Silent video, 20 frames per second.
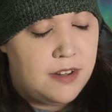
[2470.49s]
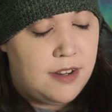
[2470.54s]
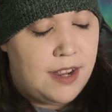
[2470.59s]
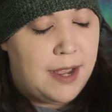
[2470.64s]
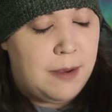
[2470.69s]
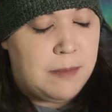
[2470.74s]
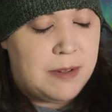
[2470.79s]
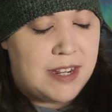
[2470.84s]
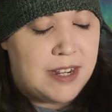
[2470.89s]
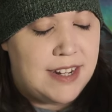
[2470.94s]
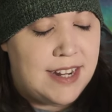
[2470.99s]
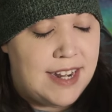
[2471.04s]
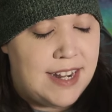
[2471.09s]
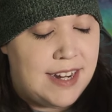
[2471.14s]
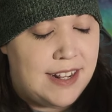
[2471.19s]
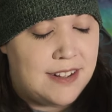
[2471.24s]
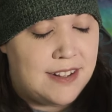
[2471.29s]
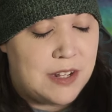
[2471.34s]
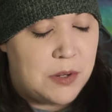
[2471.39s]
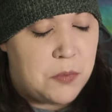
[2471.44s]
I'm done
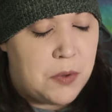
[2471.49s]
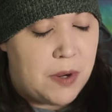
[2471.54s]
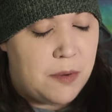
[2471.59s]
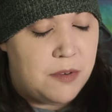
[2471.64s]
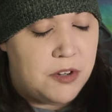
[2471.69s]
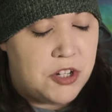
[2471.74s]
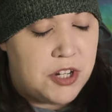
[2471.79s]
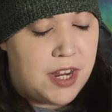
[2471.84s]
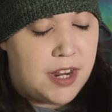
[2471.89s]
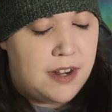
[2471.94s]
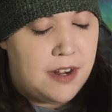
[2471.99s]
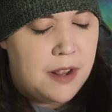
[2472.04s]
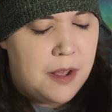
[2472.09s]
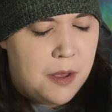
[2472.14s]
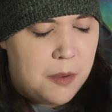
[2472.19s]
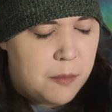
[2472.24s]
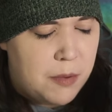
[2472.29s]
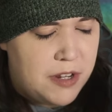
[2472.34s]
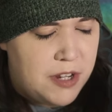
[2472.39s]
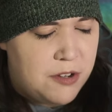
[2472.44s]
eating, said Wei Wuxian,
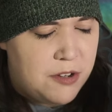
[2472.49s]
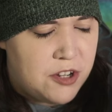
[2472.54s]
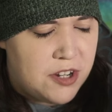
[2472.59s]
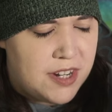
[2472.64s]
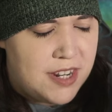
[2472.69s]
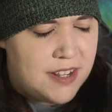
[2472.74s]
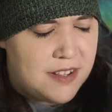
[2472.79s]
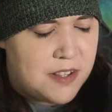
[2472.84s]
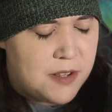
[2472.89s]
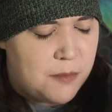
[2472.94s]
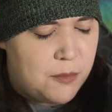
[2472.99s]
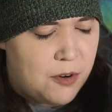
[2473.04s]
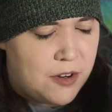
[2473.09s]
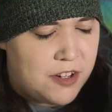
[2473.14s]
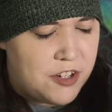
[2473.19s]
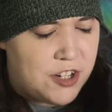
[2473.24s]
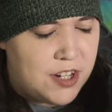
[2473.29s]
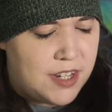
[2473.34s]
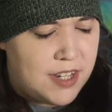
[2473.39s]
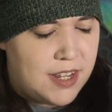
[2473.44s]
but you should eat some more,
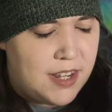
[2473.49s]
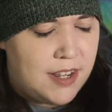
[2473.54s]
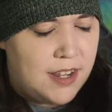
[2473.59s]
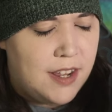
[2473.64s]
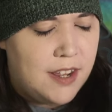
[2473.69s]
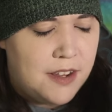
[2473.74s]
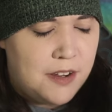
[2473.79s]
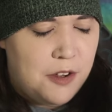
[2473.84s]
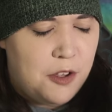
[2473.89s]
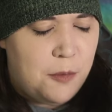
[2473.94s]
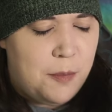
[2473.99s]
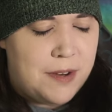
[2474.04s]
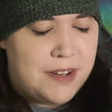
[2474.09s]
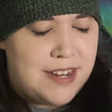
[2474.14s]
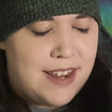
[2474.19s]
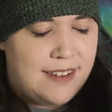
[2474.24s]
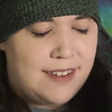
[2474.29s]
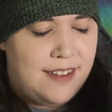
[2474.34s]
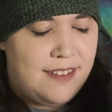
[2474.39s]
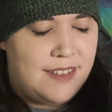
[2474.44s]
Jingyi. You'll be
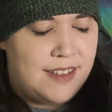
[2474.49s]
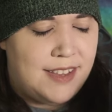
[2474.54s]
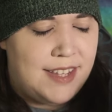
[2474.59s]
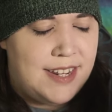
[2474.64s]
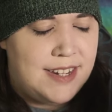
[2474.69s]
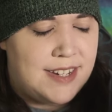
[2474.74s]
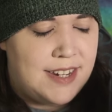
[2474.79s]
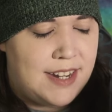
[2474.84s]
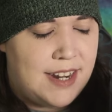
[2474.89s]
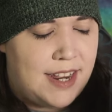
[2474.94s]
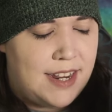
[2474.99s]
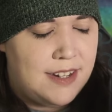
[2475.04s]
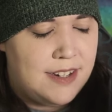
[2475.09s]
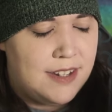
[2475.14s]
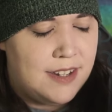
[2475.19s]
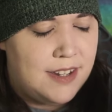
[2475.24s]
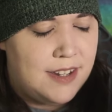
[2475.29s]
taking the lead tonight.